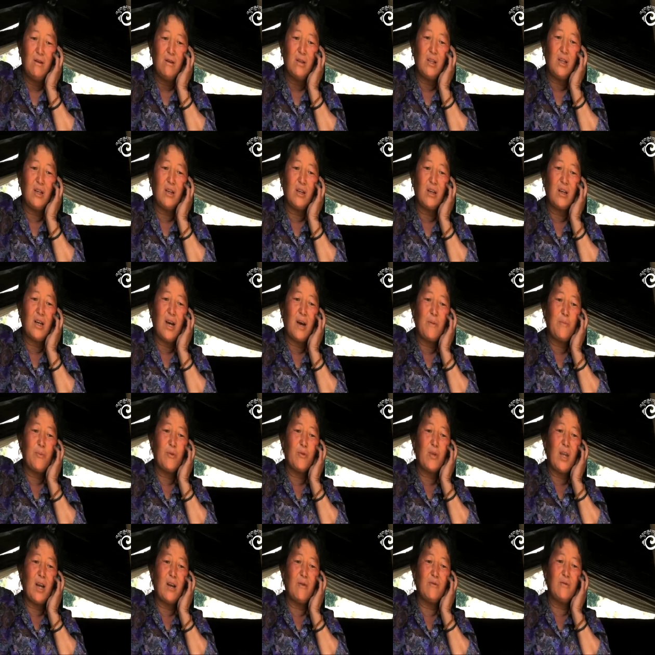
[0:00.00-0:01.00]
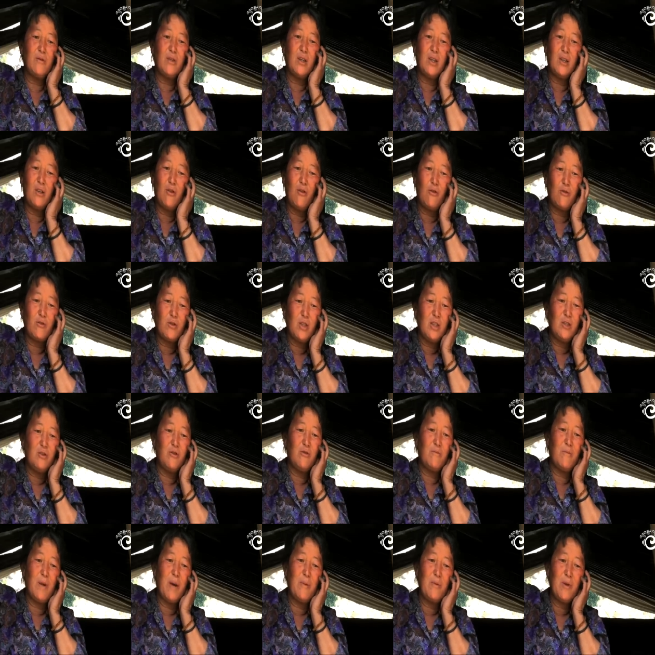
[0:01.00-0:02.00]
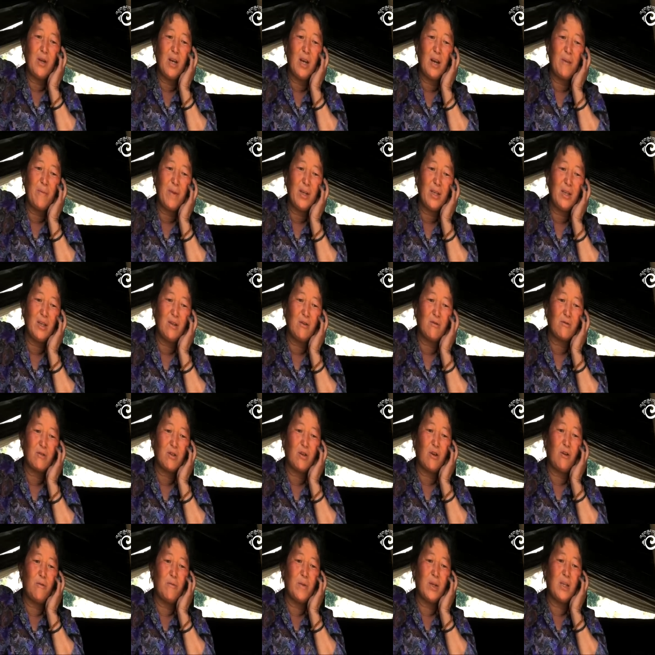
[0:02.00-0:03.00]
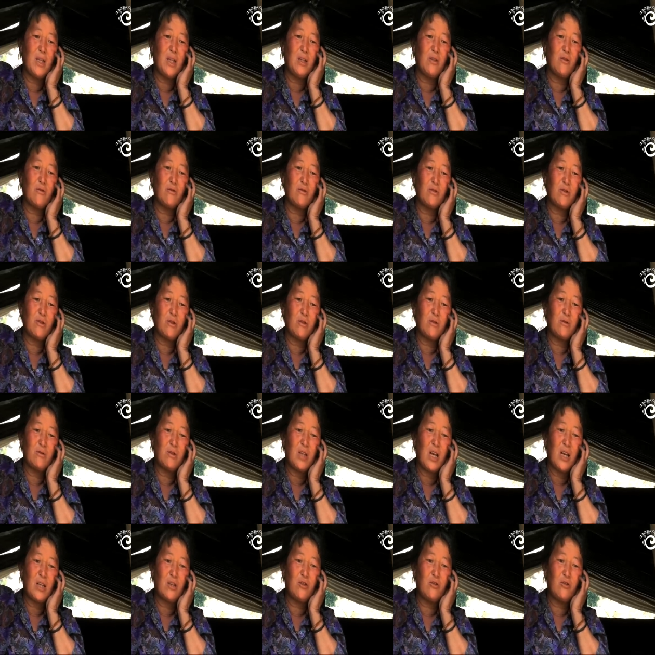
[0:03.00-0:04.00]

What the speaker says: her house was on fire. She immediately rushed back.